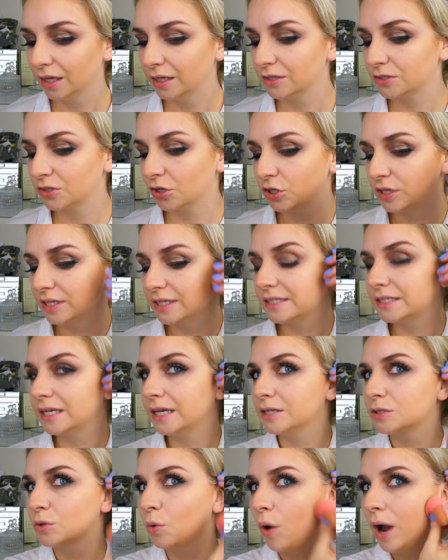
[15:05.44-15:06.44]
So you can
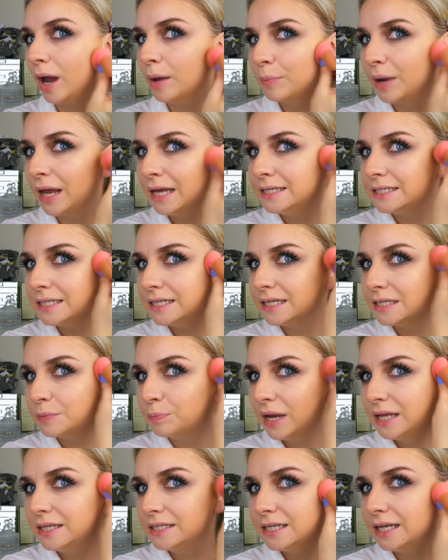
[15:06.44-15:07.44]
see it's quite blended, it's
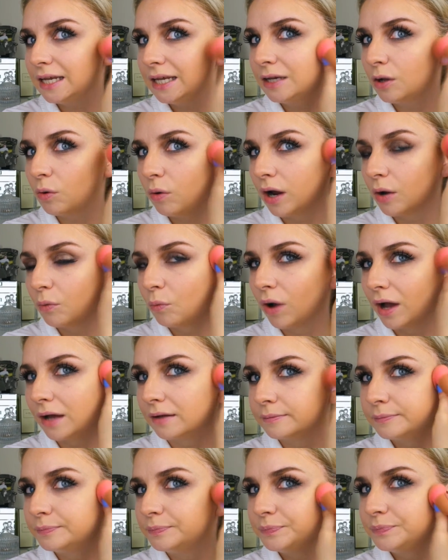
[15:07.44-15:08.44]
blending in quite
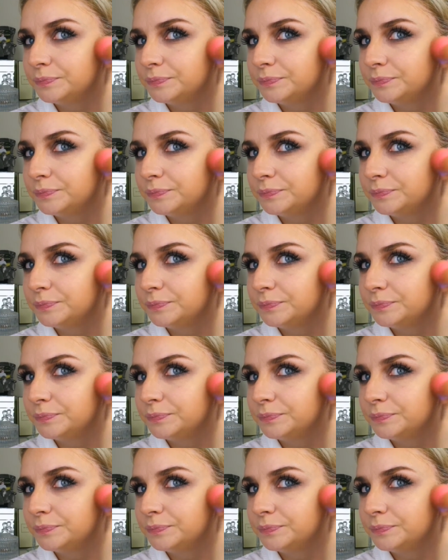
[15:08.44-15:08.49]
well.